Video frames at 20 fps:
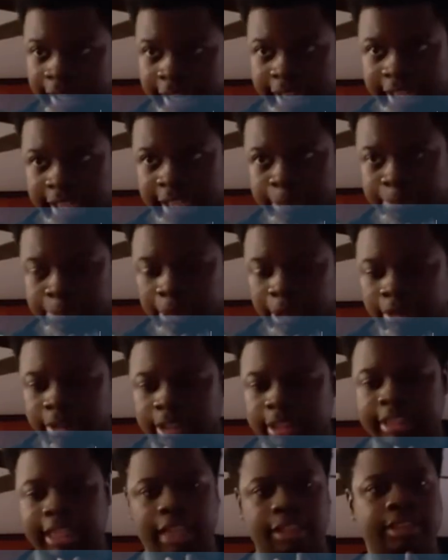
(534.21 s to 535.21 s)
and
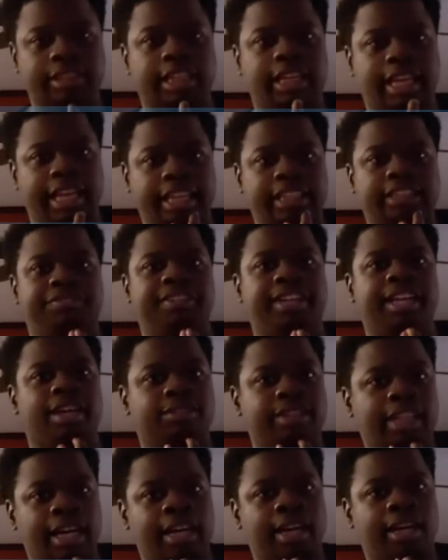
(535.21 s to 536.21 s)
probably that's the last
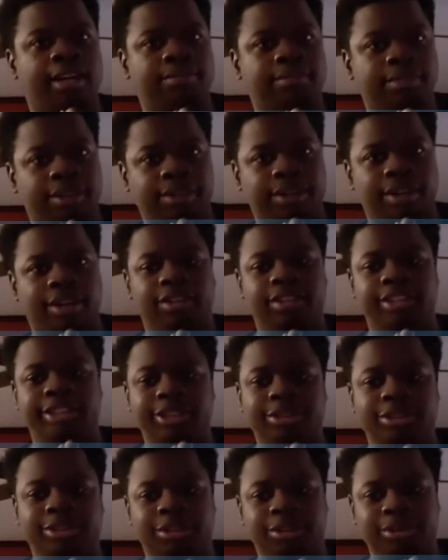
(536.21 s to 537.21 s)
video that I uploaded on
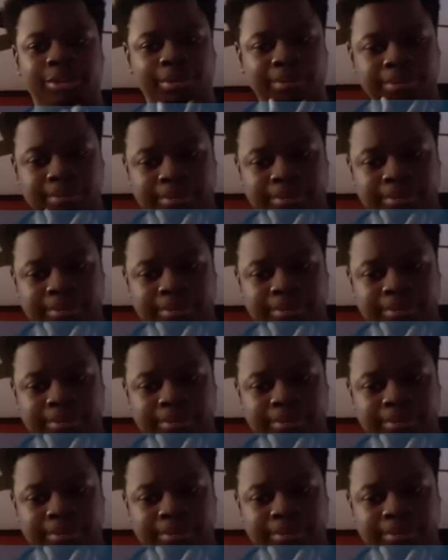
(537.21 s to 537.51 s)
YouTube.